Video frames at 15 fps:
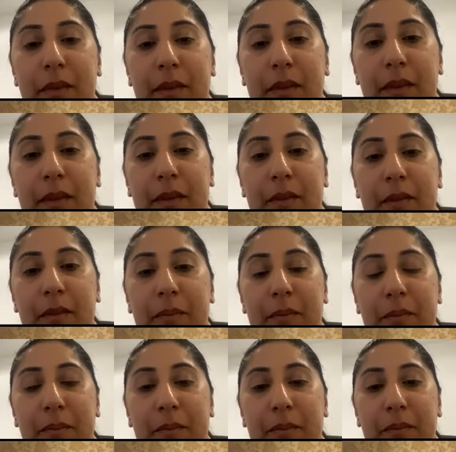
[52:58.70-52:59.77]

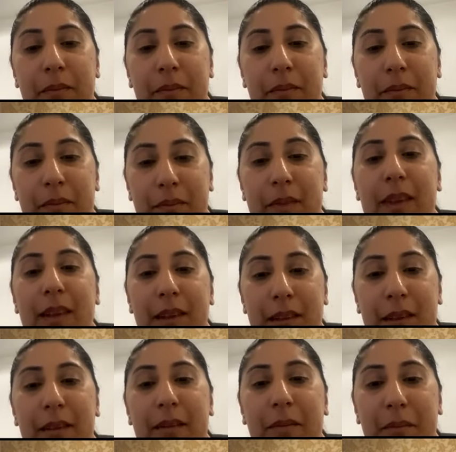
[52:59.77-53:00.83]

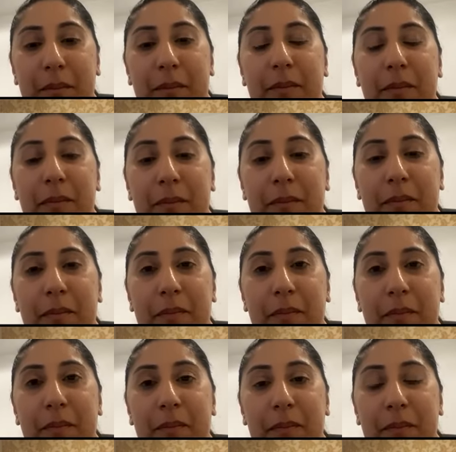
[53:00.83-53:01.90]

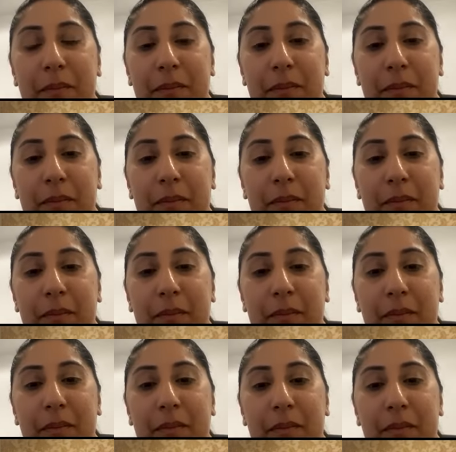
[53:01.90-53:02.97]

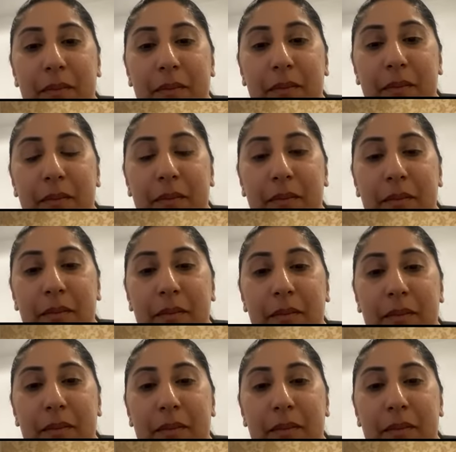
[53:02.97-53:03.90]
(not speaking)